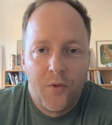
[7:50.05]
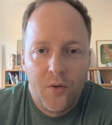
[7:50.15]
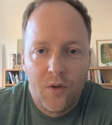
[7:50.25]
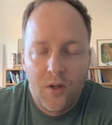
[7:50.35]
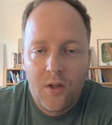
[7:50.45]

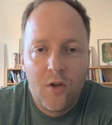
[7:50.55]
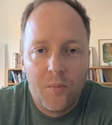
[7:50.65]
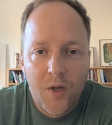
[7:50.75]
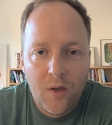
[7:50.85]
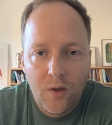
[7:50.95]
to the key
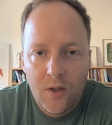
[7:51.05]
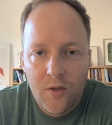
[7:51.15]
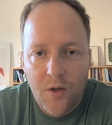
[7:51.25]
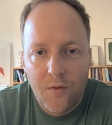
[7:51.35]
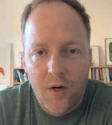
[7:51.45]
opinion
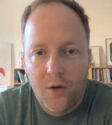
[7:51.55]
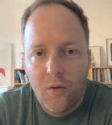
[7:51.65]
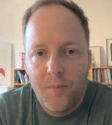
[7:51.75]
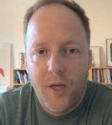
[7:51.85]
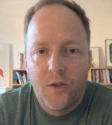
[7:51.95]
leaders of our
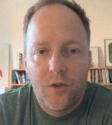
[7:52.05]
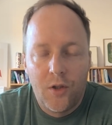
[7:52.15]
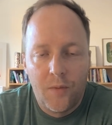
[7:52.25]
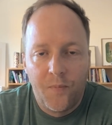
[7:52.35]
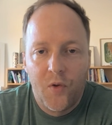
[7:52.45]
competitor,